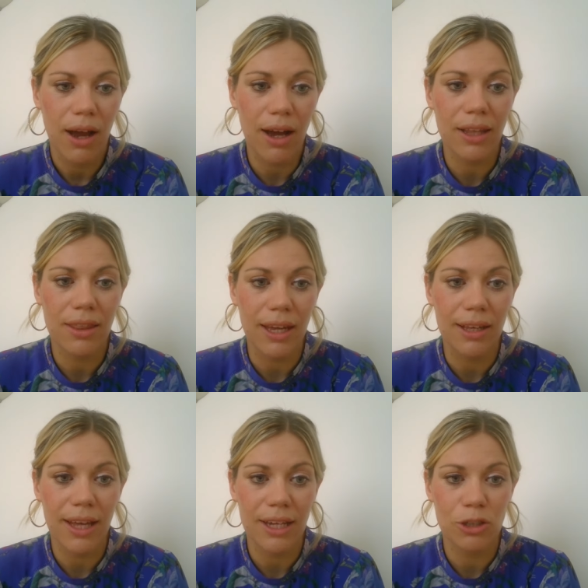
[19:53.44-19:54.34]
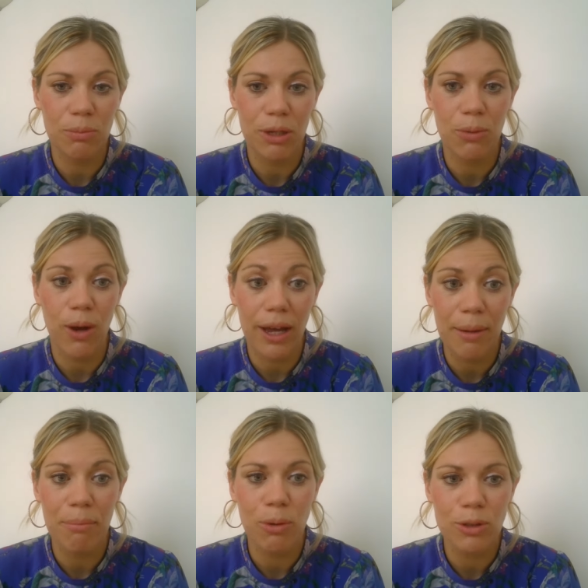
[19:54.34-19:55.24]
I think that should be quite an
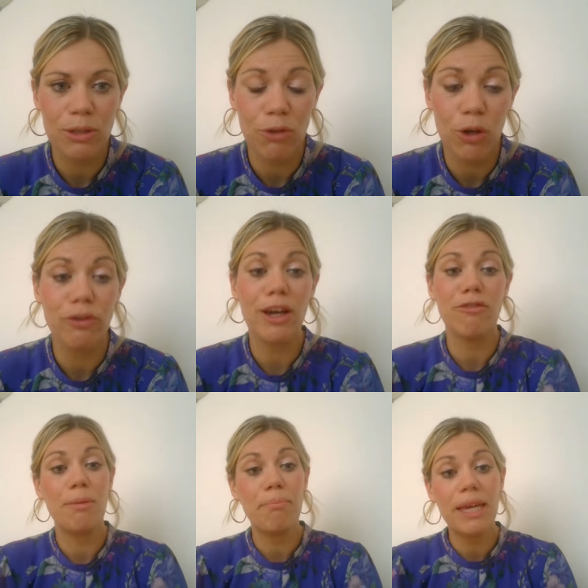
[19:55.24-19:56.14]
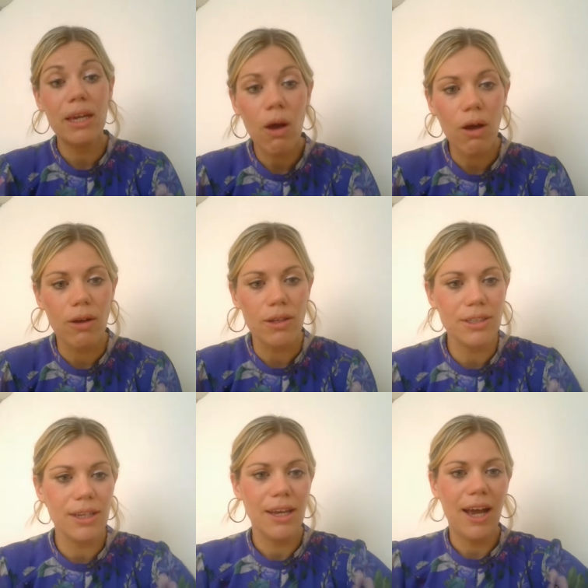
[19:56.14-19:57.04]
important role for government,
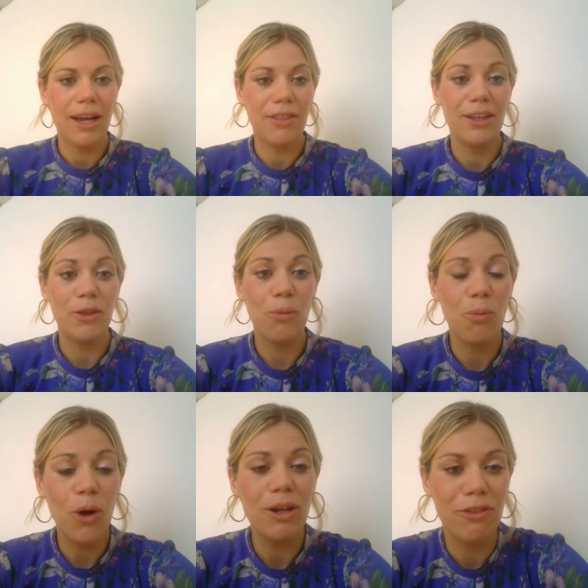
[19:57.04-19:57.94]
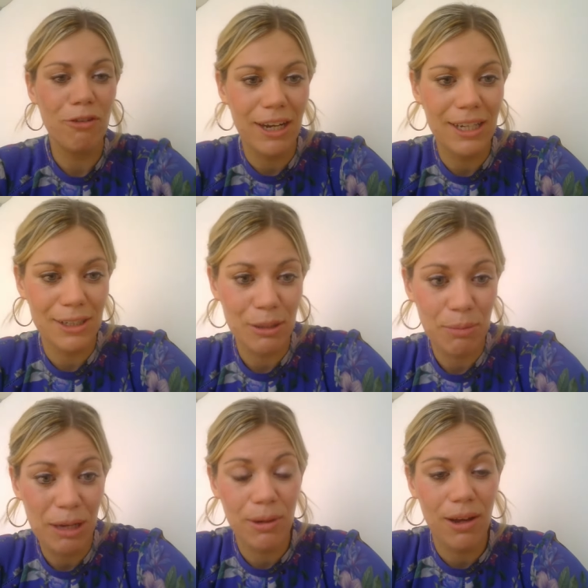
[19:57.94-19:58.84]
because I think that one of the reasons that
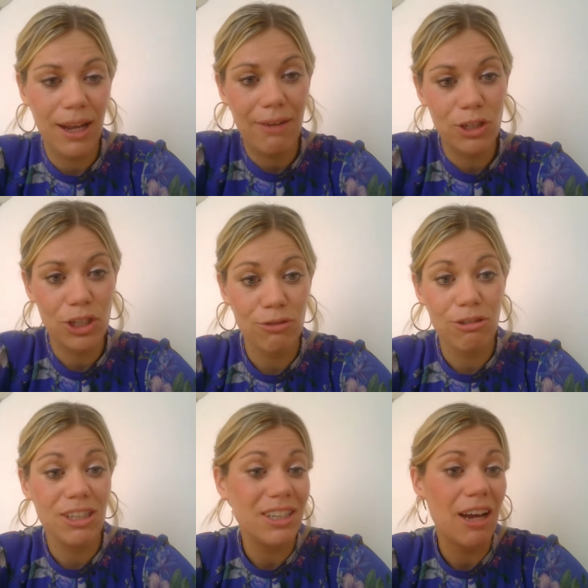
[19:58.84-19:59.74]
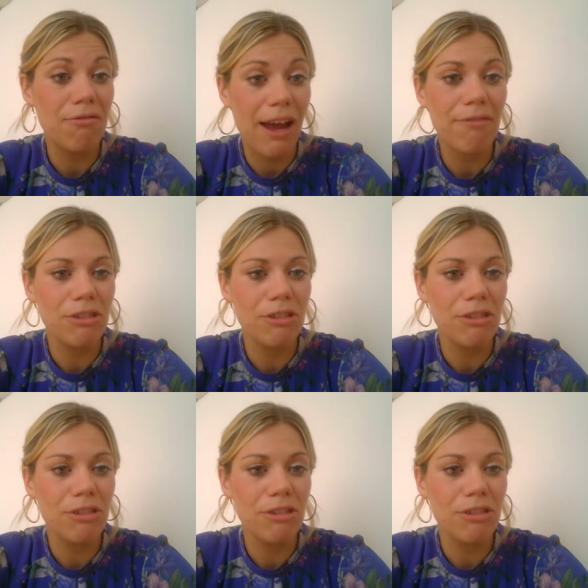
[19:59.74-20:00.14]
people aren't having children is a direct